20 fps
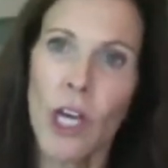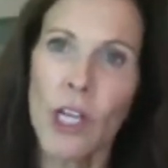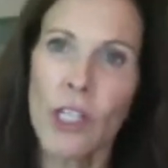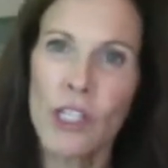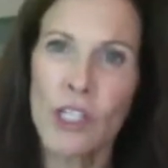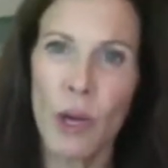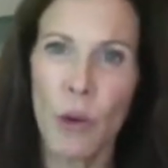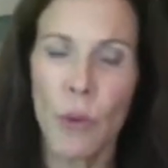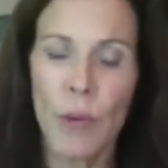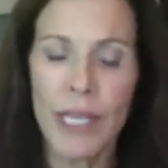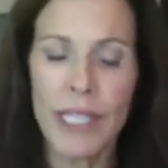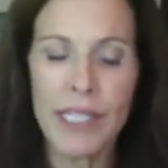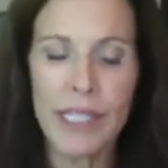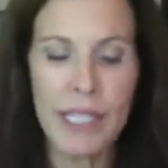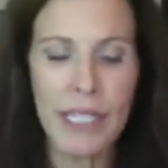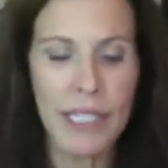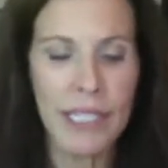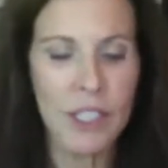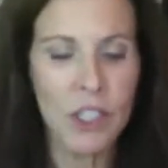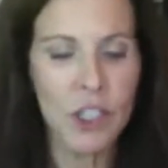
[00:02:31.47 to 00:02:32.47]
So
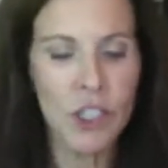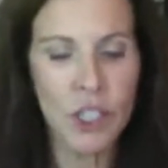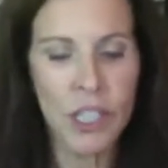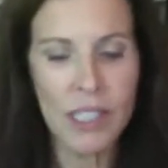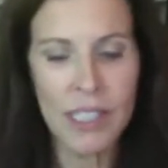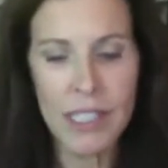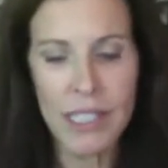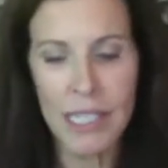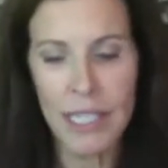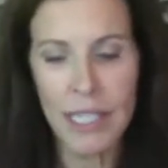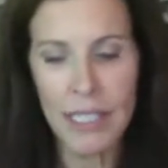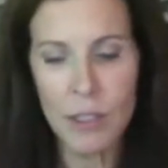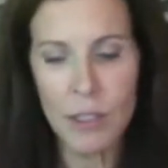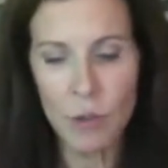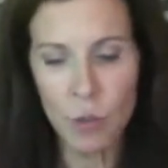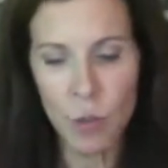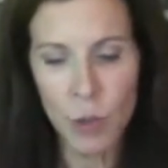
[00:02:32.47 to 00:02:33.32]
it's